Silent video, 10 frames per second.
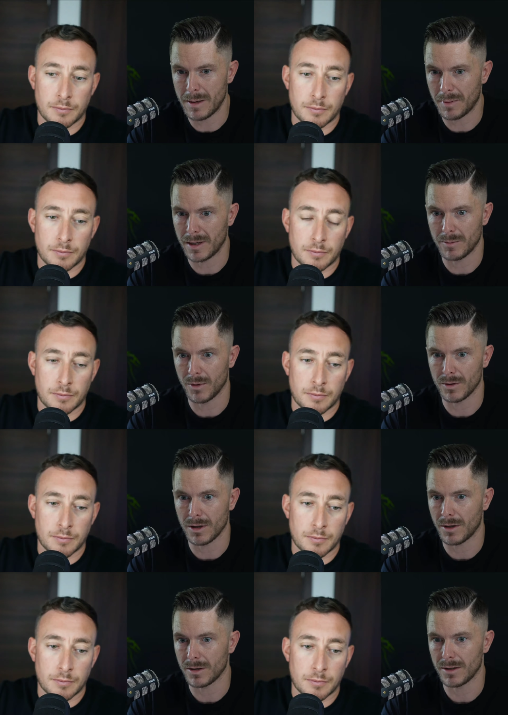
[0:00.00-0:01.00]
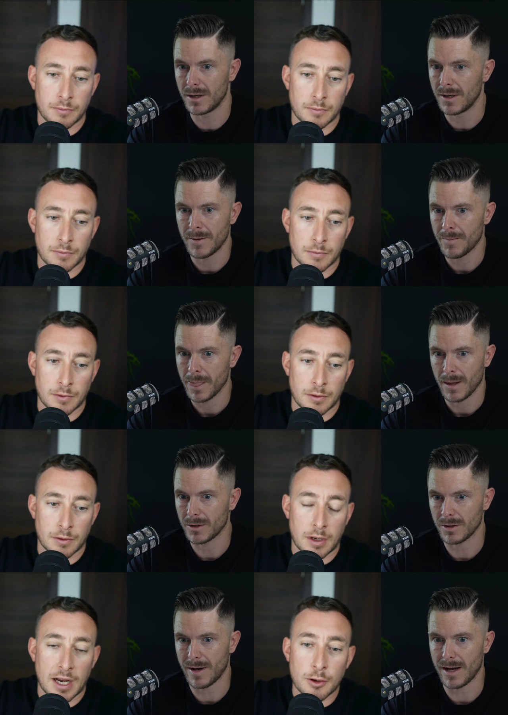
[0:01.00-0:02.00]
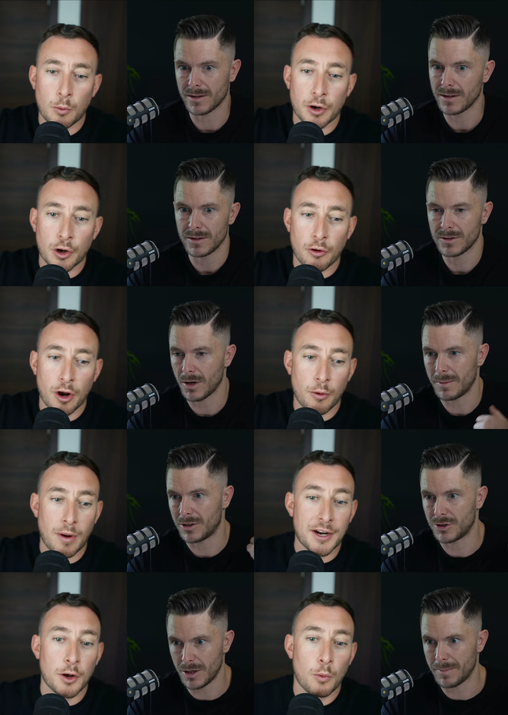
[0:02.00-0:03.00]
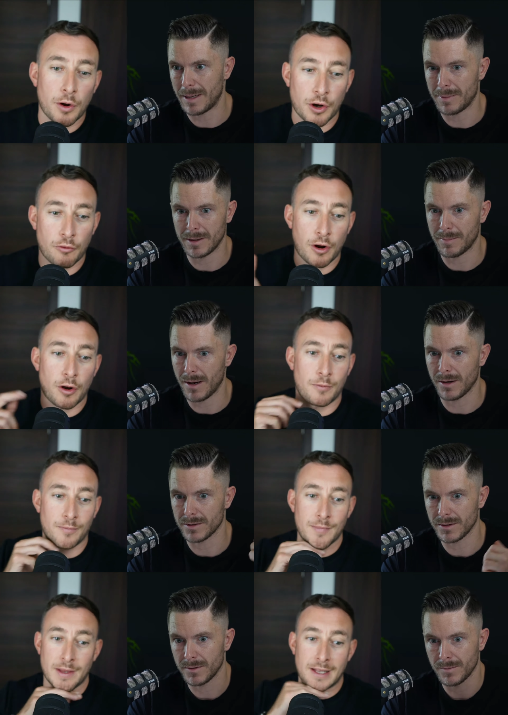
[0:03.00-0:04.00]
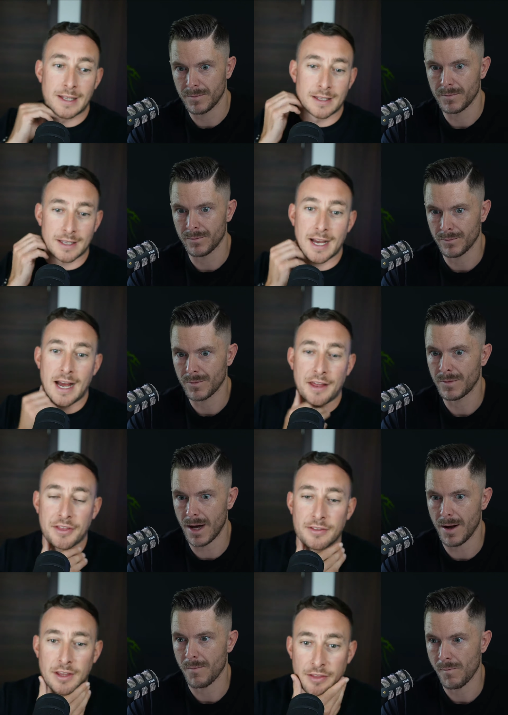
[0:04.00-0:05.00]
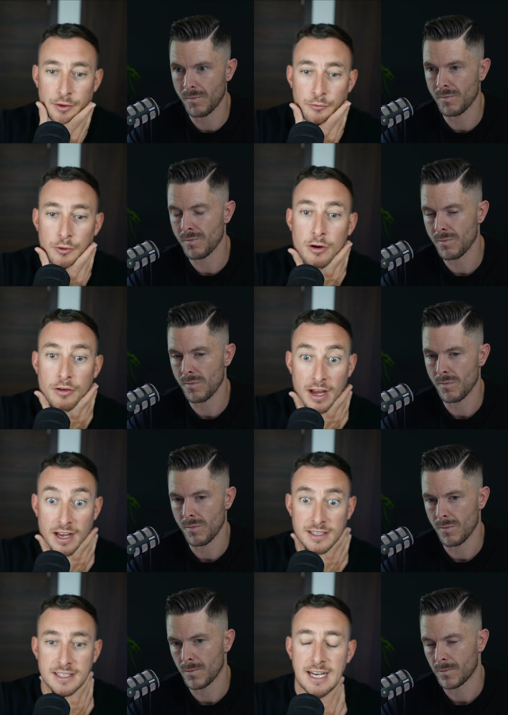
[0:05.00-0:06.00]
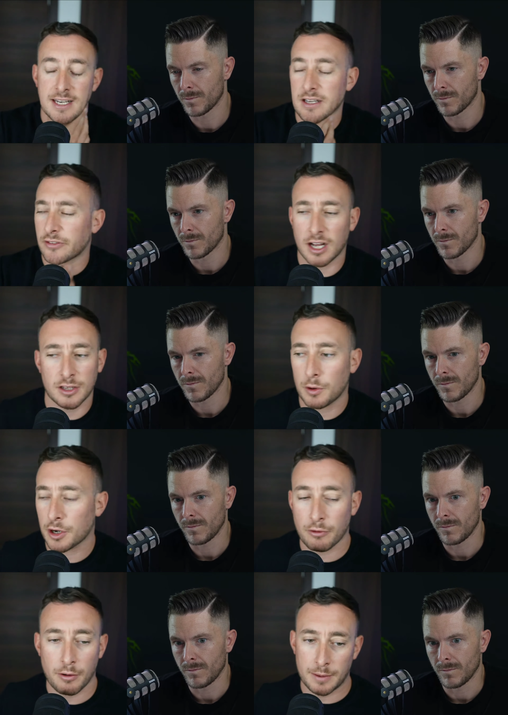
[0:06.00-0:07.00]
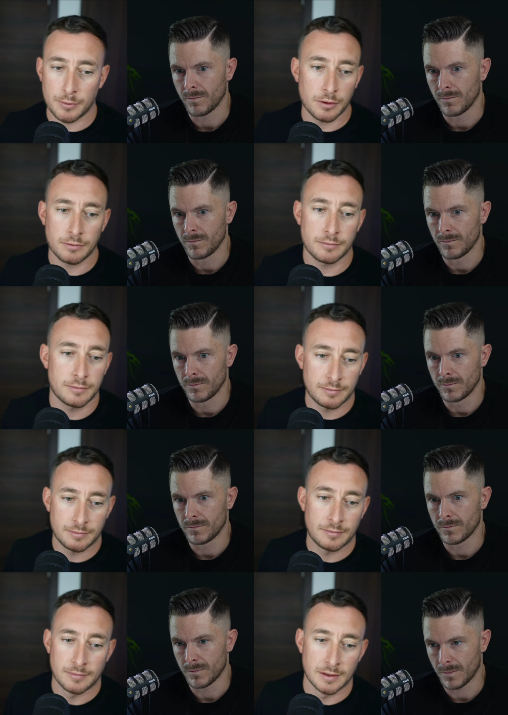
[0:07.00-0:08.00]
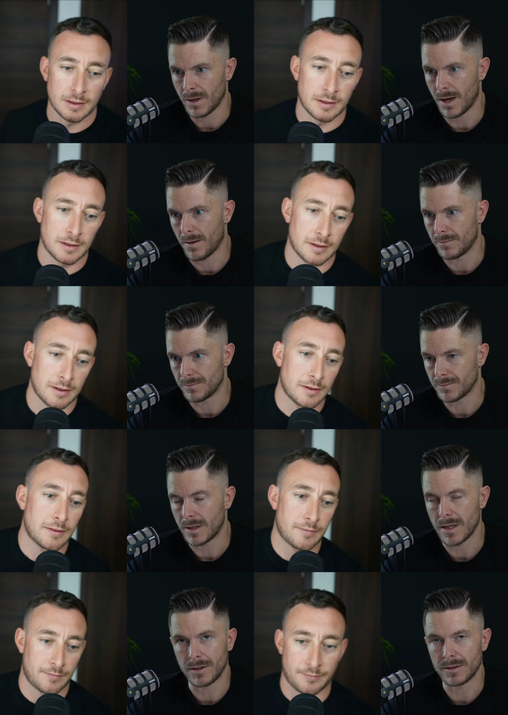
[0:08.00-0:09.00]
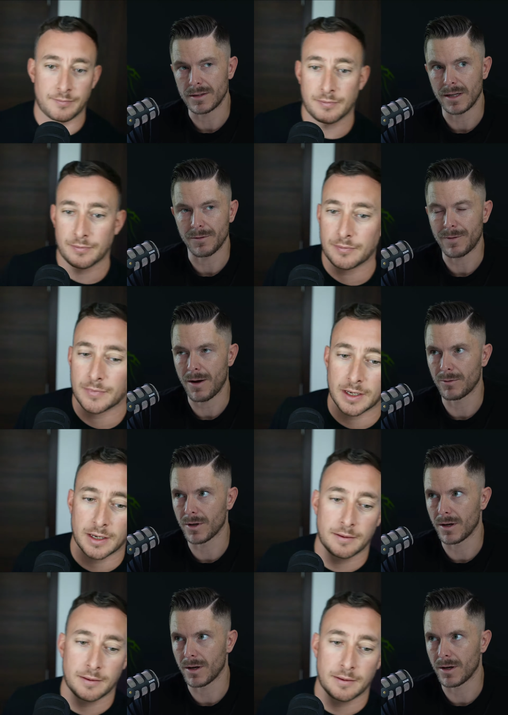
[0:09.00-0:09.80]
Speaker 1: anymore. Because I've had I don't uh, want to so grow. many shit people in the grow. past.
Speaker 2: Yeah, yeah, I think the root of that is you're telling someone, I don't want to grow anymore.
Speaker 1: Yeah, and then then the founder